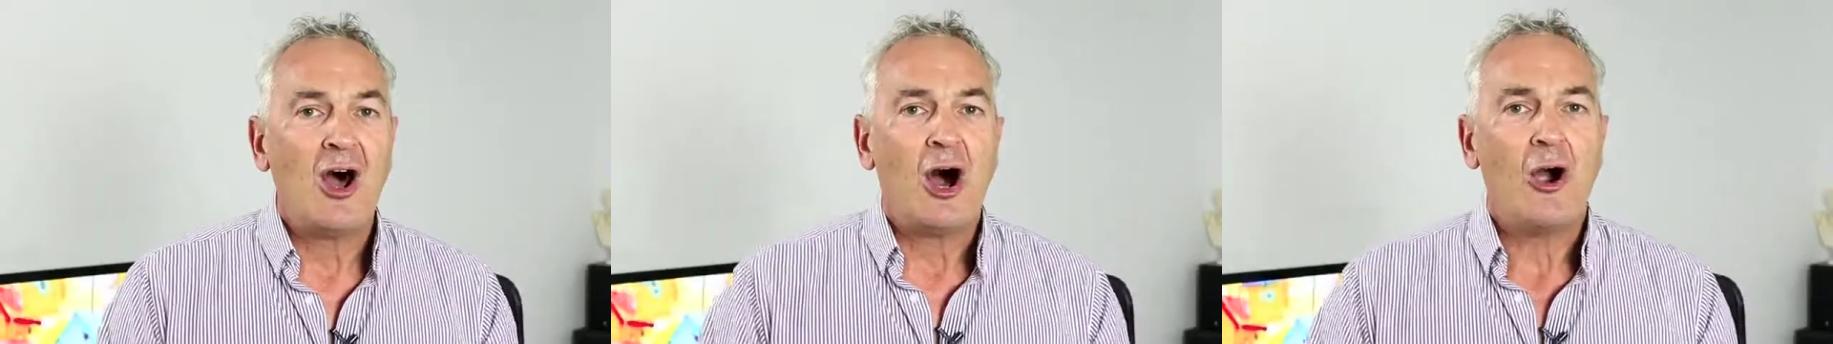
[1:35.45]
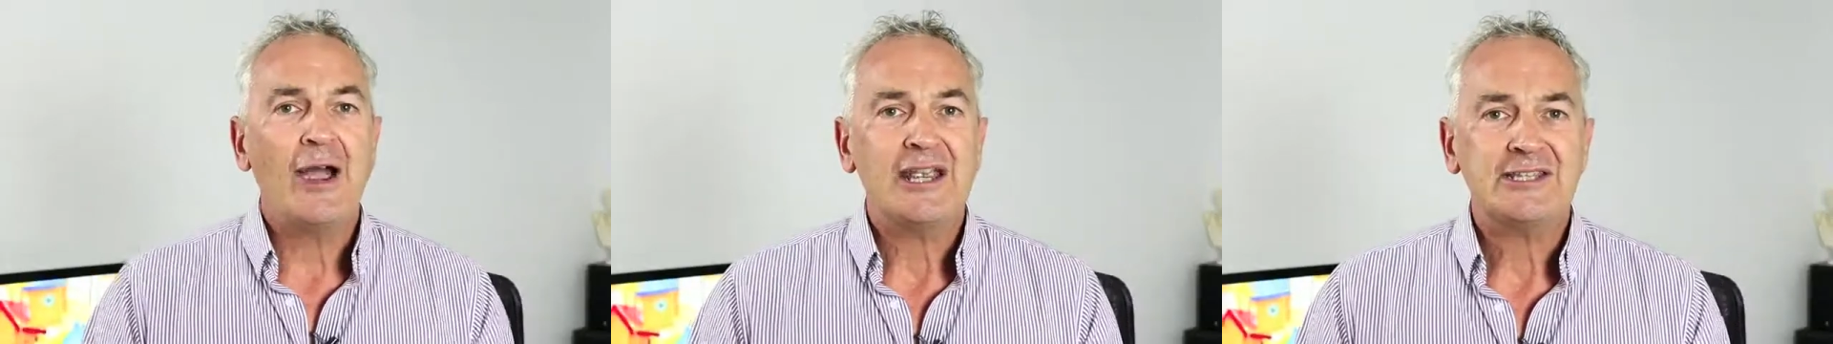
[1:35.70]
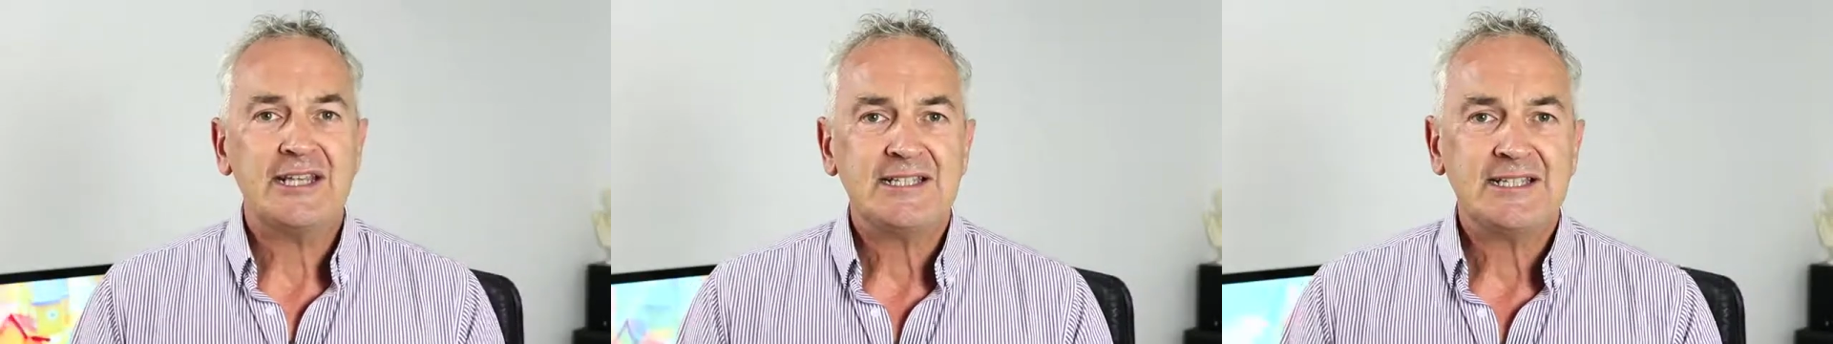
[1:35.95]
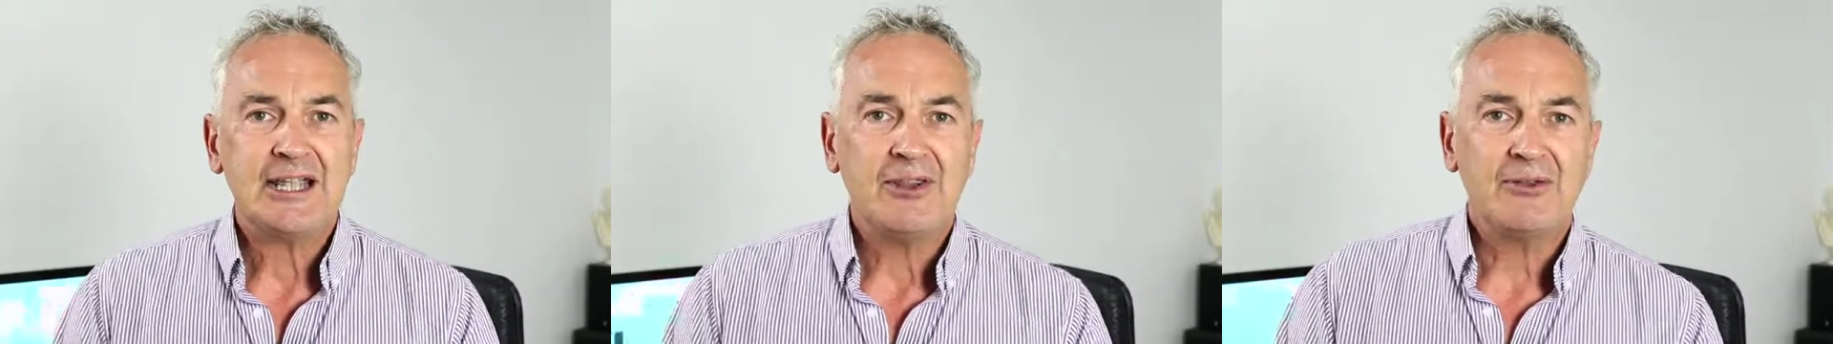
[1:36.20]
All right,
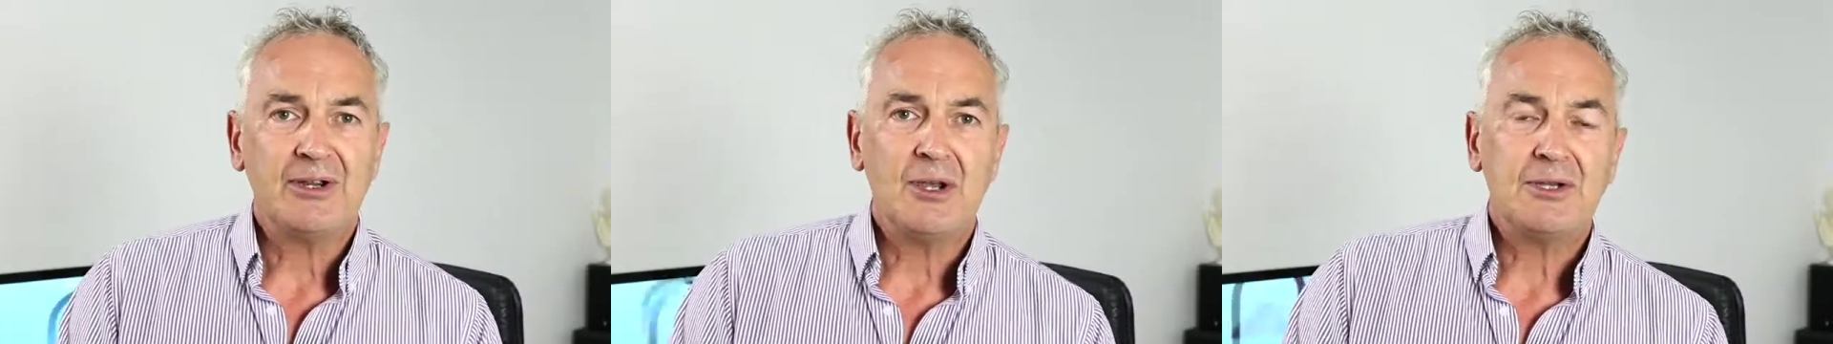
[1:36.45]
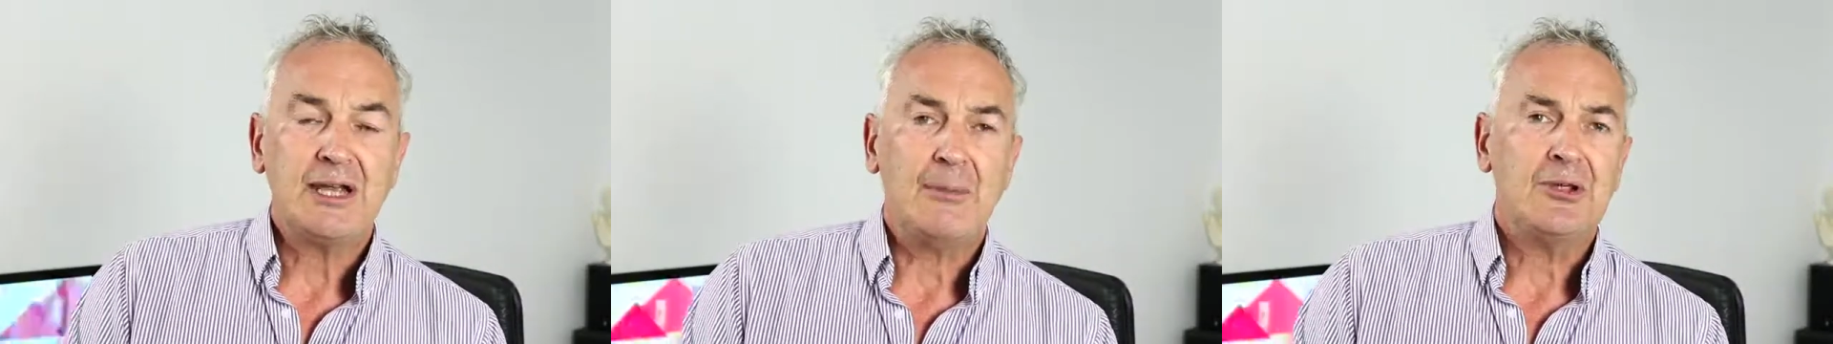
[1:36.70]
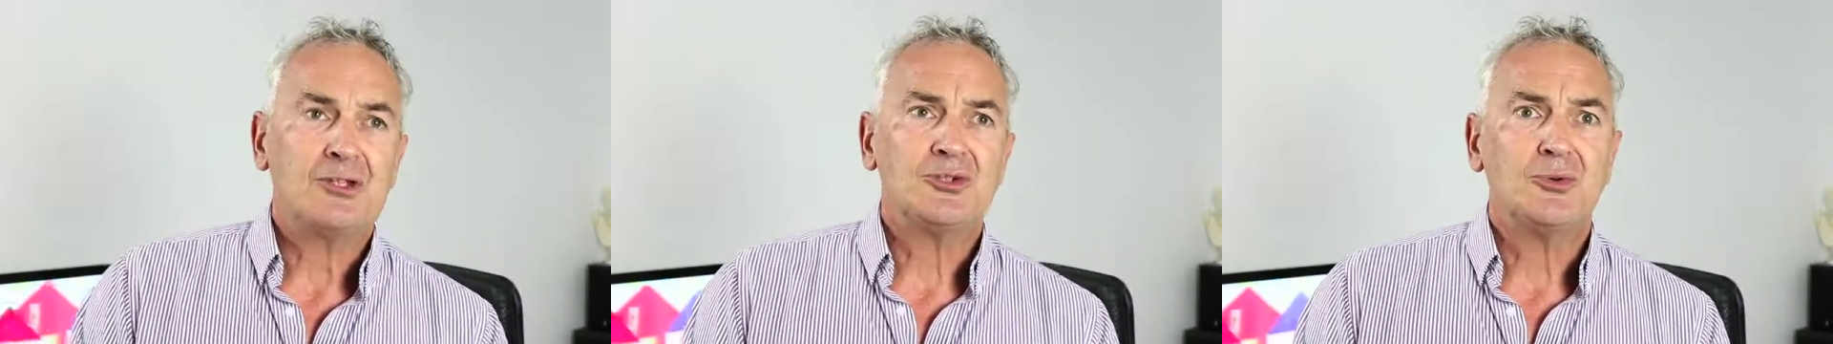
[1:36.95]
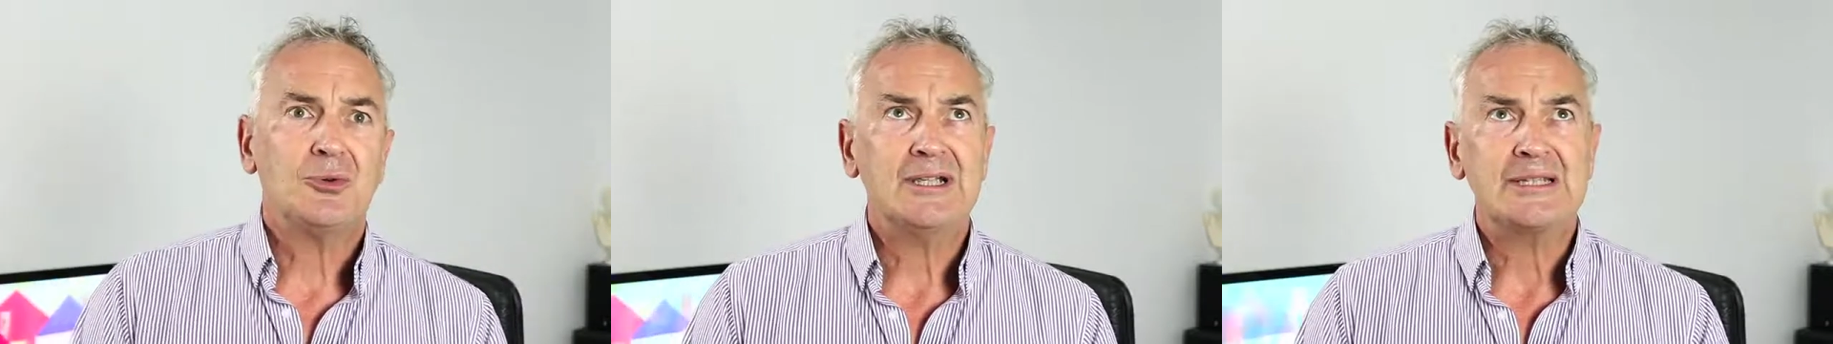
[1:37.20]
Jason's out on the road. I'm not
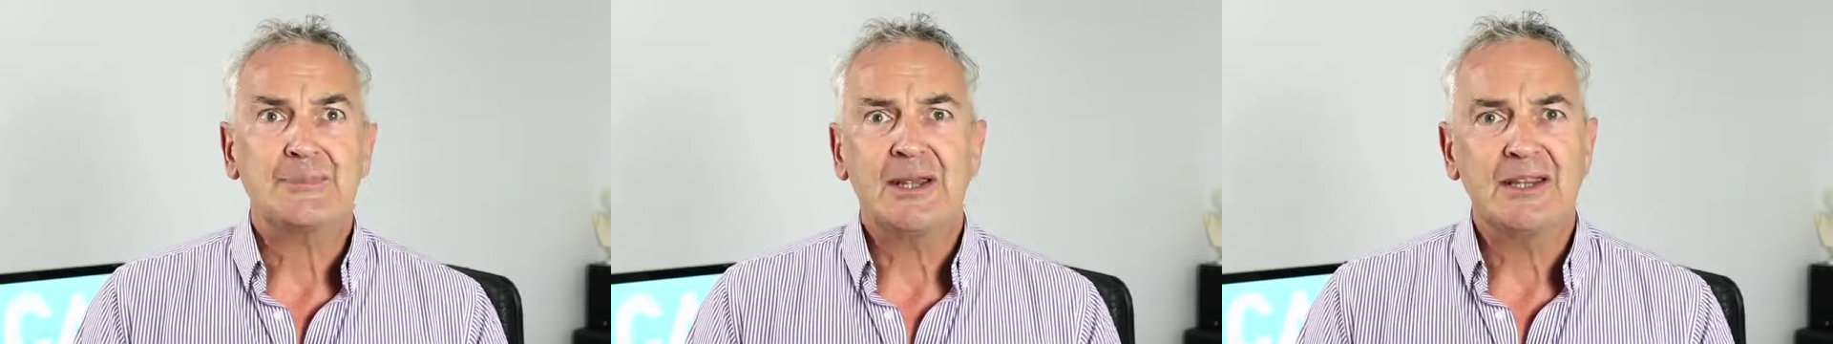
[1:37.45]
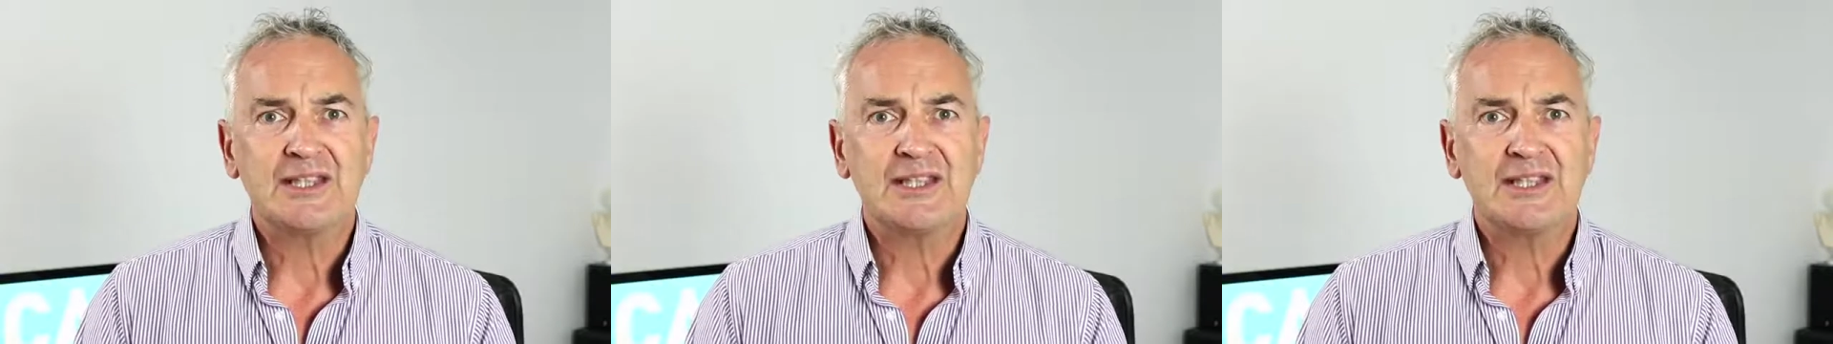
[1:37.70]
sure where he's been